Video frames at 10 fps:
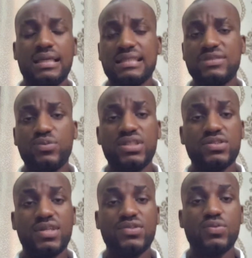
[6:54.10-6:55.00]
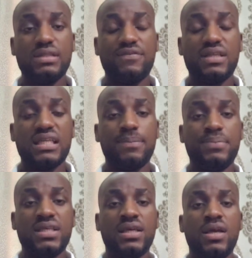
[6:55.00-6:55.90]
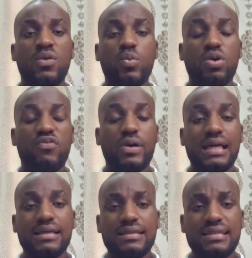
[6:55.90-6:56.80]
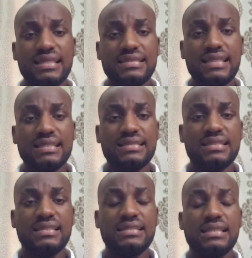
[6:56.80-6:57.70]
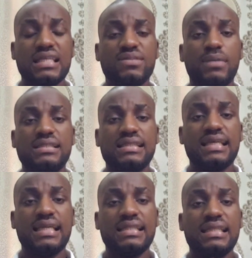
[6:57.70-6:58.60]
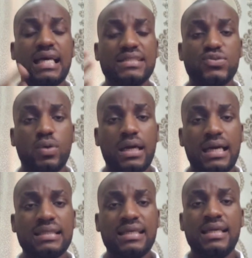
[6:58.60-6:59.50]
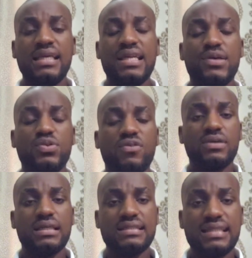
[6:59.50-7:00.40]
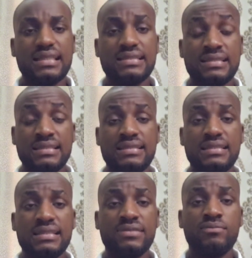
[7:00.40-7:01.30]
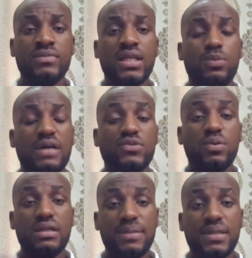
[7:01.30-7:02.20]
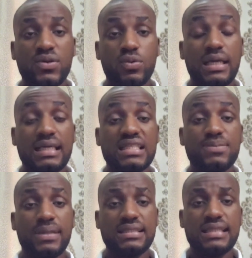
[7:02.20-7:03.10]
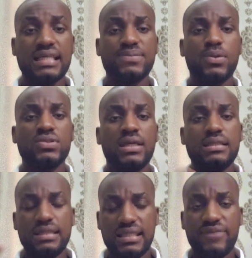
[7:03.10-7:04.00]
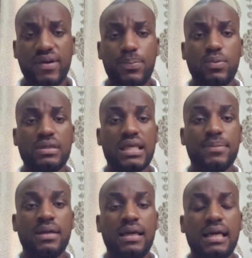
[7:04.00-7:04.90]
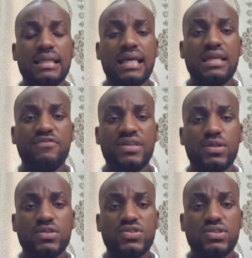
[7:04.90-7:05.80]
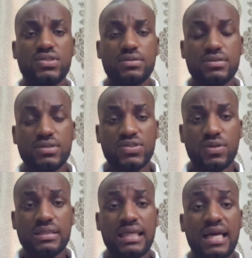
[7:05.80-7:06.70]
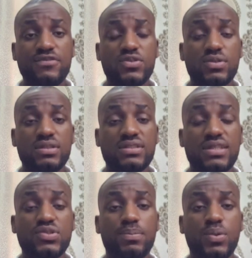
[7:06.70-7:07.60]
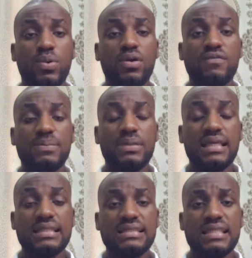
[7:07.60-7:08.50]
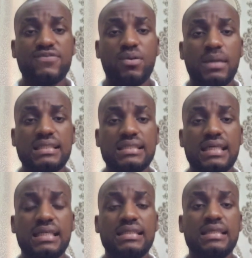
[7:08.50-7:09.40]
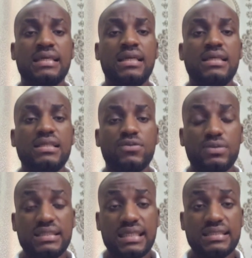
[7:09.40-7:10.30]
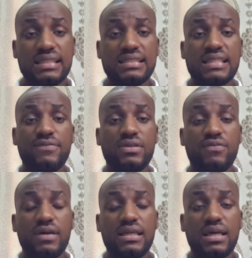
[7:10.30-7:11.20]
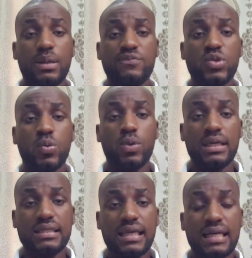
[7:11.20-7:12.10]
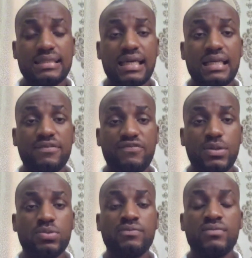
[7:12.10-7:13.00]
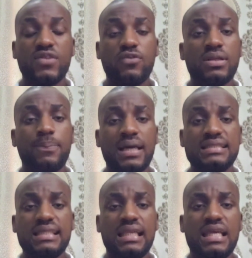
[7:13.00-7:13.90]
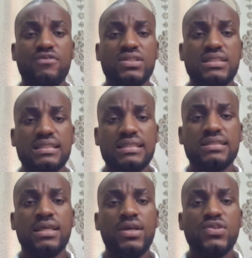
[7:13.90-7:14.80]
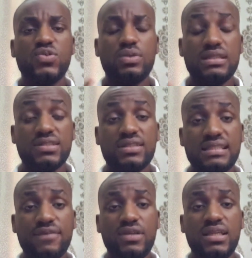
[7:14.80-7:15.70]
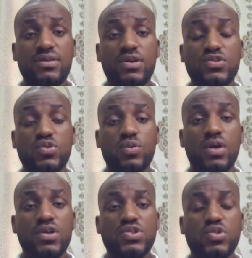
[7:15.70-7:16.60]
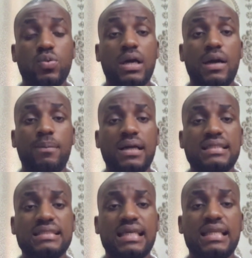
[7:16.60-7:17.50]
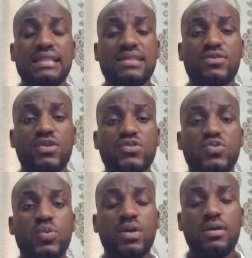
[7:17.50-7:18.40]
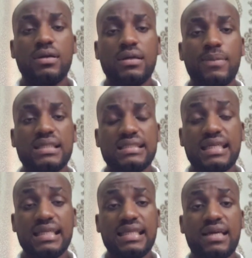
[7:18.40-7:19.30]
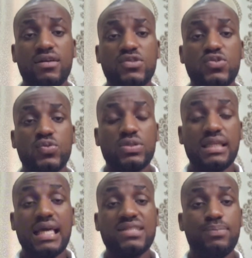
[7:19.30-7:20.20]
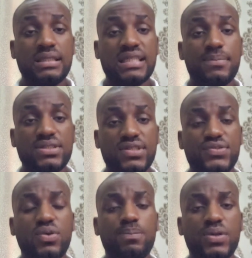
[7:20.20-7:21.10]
next, which is going to definitely be one of our greatest tests this season, as Manchester United has not had a lot great tests this season. We have not really been good against big sides, but this Liverpool game at Anfield on Sunday afternoon is going to be one of the biggest tests for Manchester United in recent years, given the fact that we have not won at Anfield for the past 11 seasons. So it is definitely going to show how Manchester United are going to utilize Benjamin Šeško,